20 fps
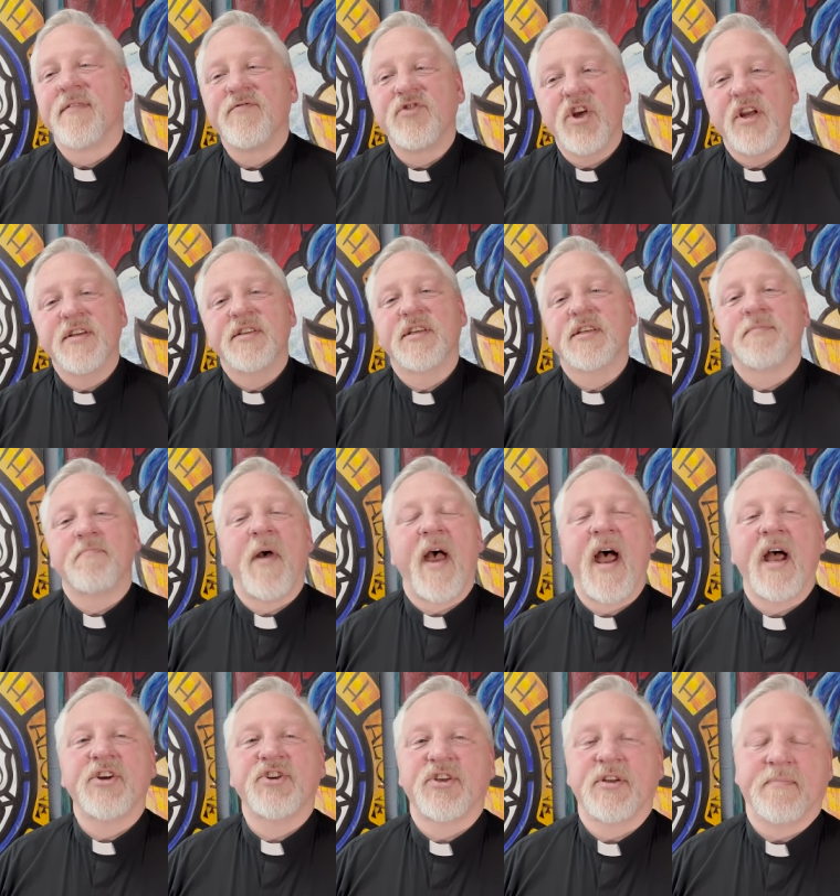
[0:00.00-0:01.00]
of Jesus'
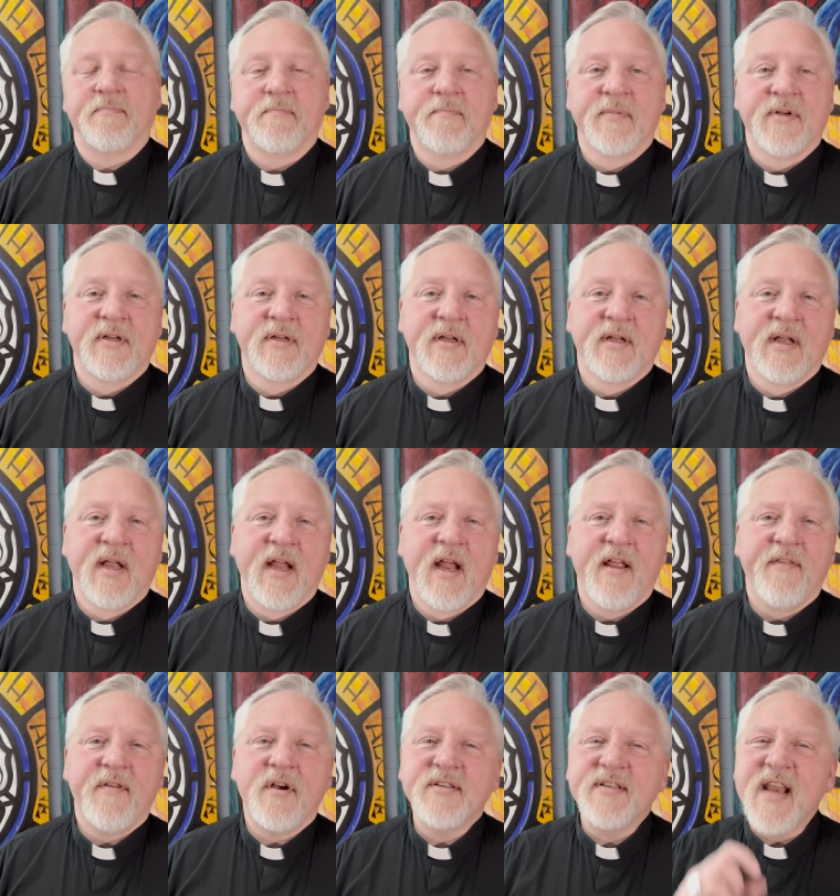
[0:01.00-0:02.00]
passion,
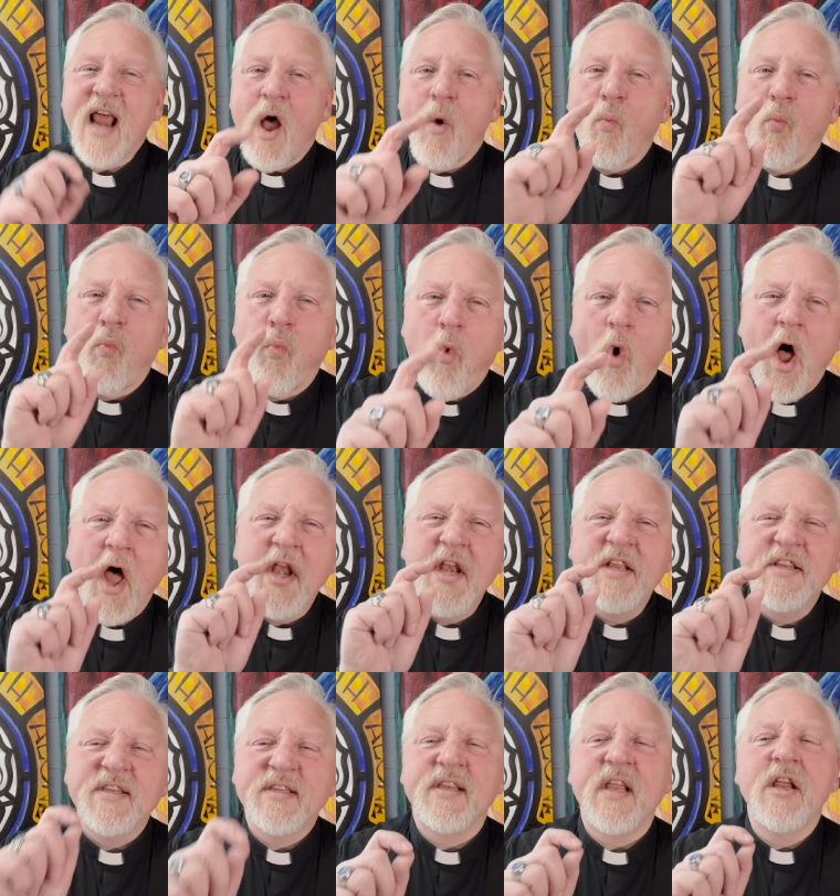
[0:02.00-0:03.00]
there's not one
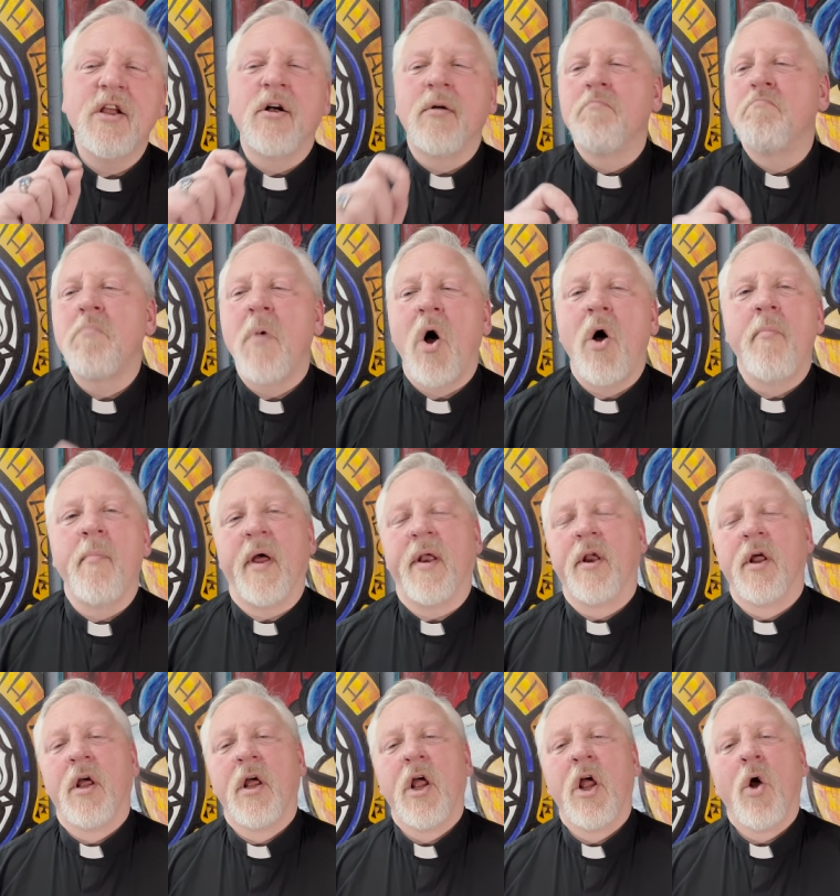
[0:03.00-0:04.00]
single moment